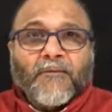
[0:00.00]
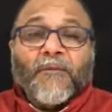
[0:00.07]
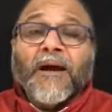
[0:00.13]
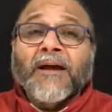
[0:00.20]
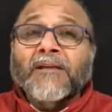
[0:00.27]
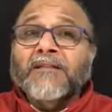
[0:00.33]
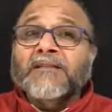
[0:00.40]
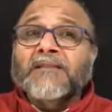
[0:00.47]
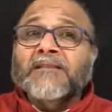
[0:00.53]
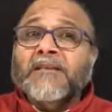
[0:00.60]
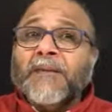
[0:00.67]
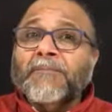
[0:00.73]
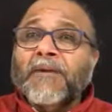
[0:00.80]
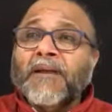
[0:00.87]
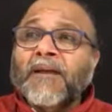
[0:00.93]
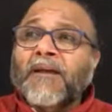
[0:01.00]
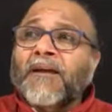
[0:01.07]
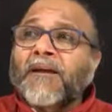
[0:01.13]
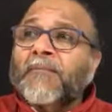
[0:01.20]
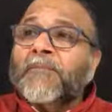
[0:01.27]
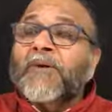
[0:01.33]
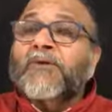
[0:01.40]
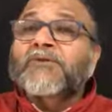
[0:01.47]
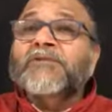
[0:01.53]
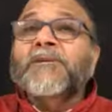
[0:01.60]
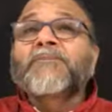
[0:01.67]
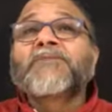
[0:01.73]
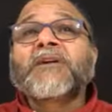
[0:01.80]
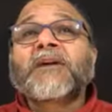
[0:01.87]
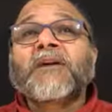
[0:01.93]
Why this is happening? Because
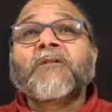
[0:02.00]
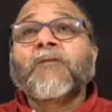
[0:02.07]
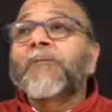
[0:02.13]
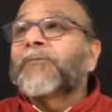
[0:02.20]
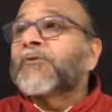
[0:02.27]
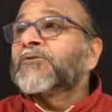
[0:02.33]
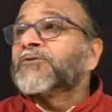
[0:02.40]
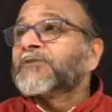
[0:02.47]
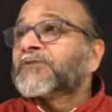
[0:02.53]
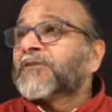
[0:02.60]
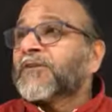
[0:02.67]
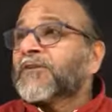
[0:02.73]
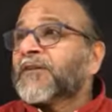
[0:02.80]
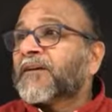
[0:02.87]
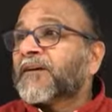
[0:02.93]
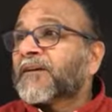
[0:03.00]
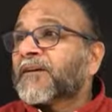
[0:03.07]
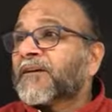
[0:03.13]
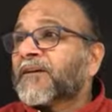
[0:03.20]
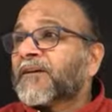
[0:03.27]
subjective approach is not there.